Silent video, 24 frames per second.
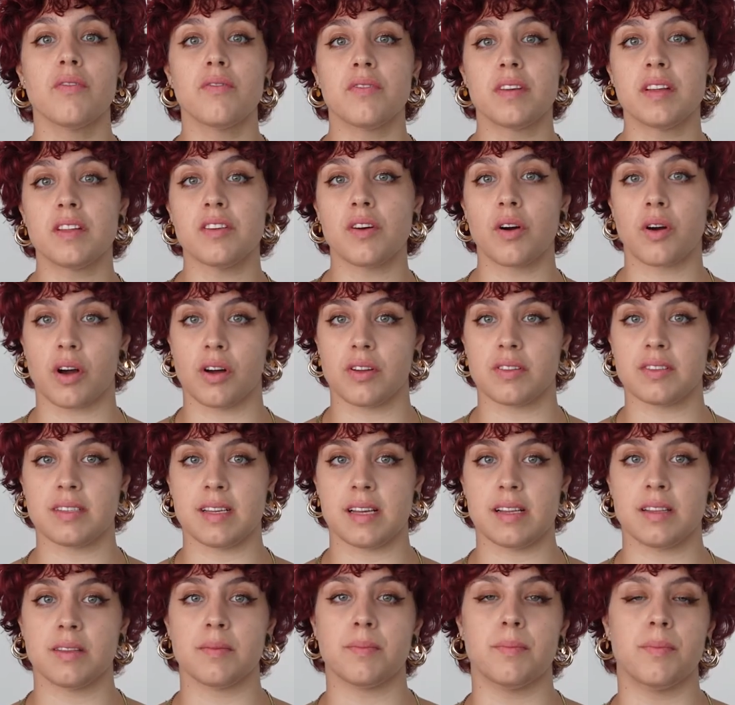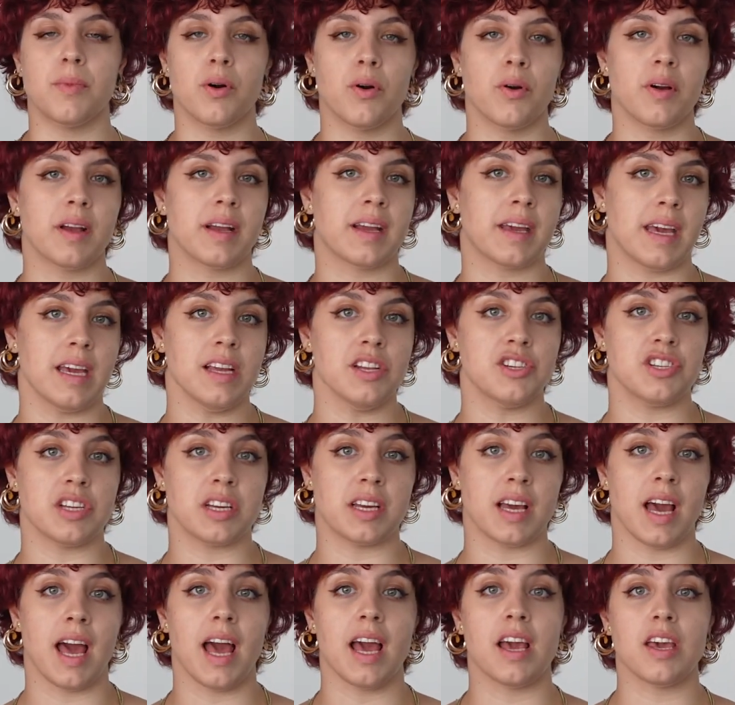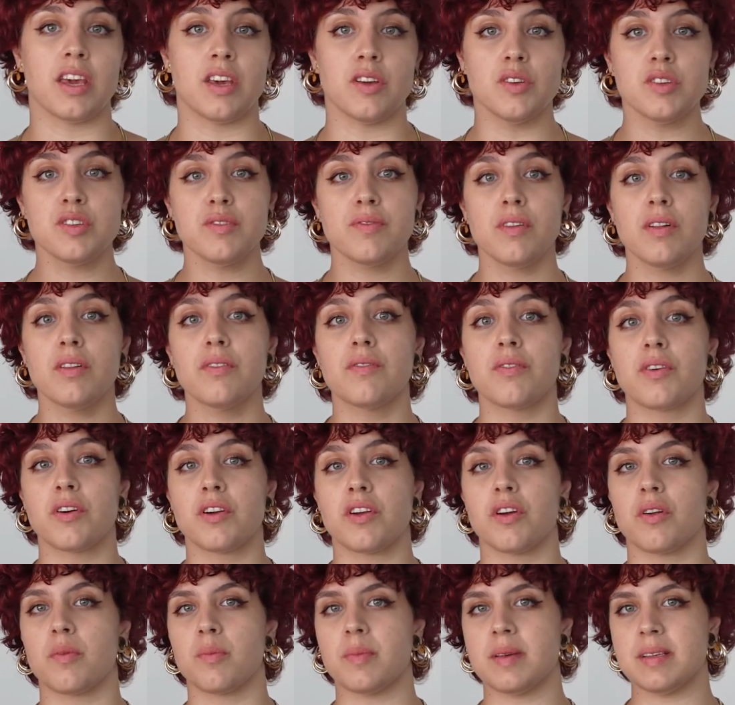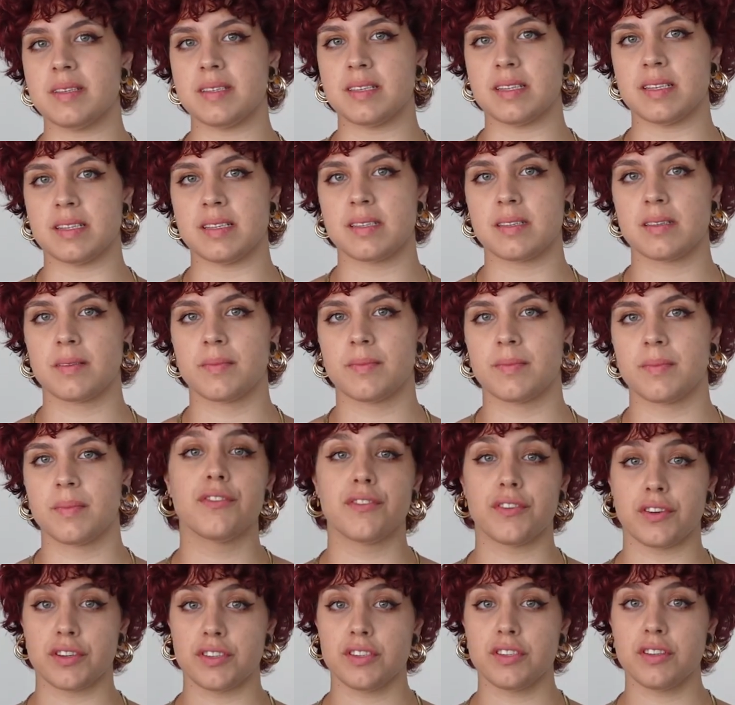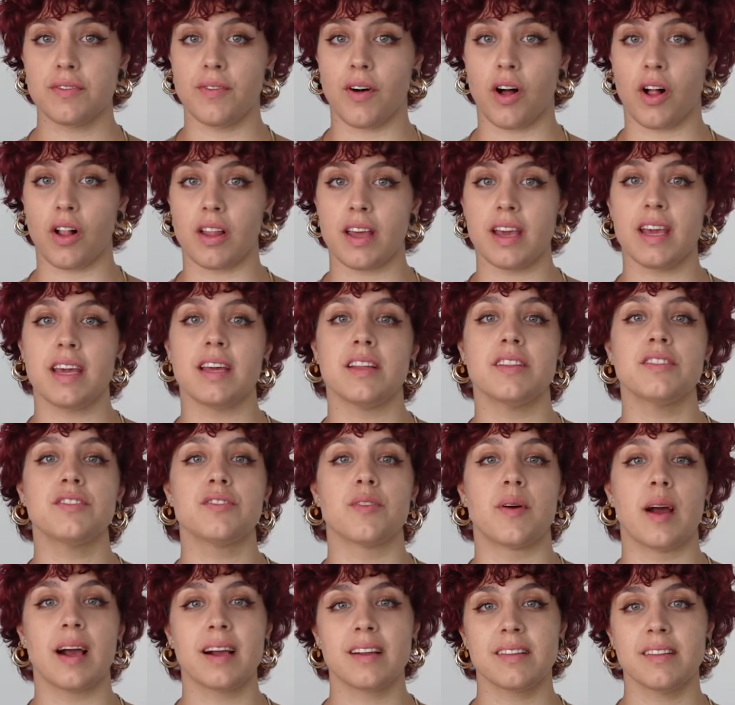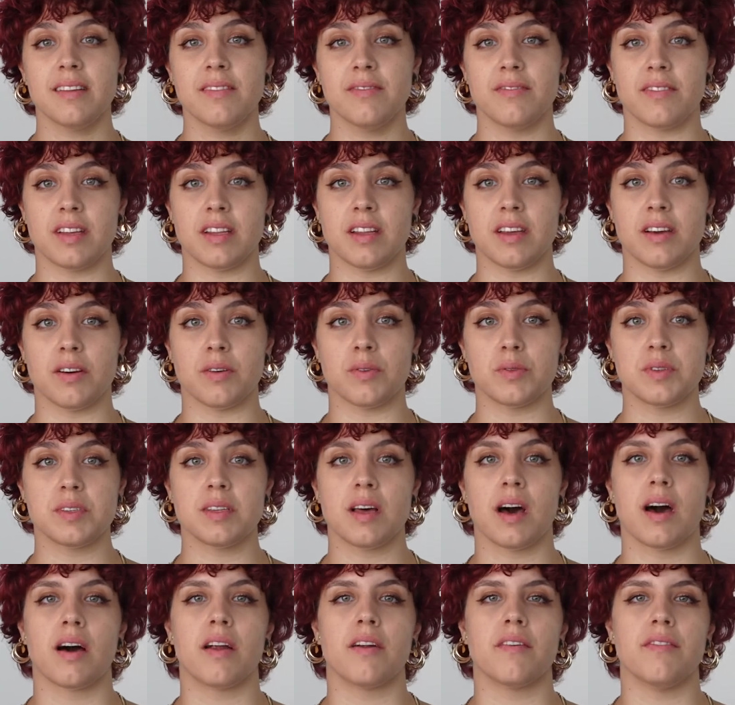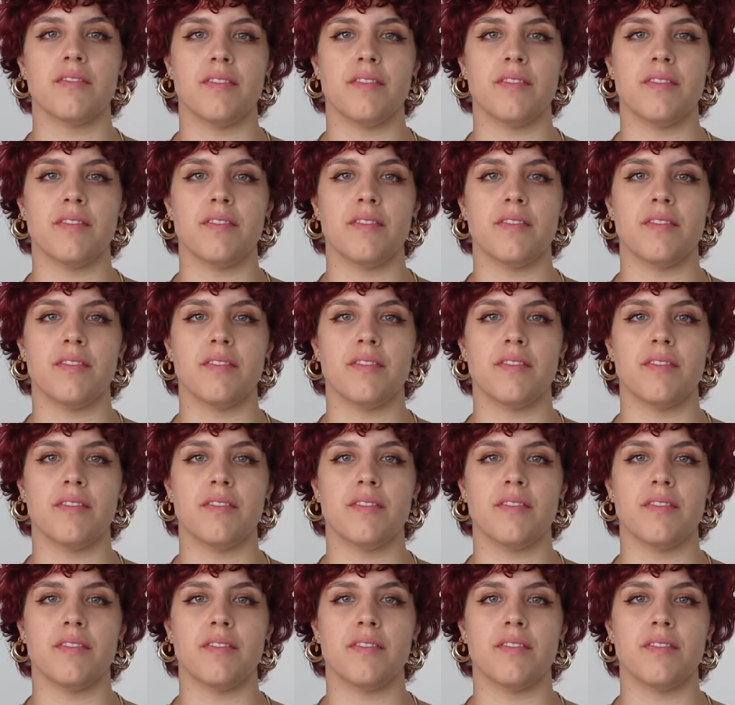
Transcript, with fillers: video content more engaging and useful for your business. First of all, interactive videos are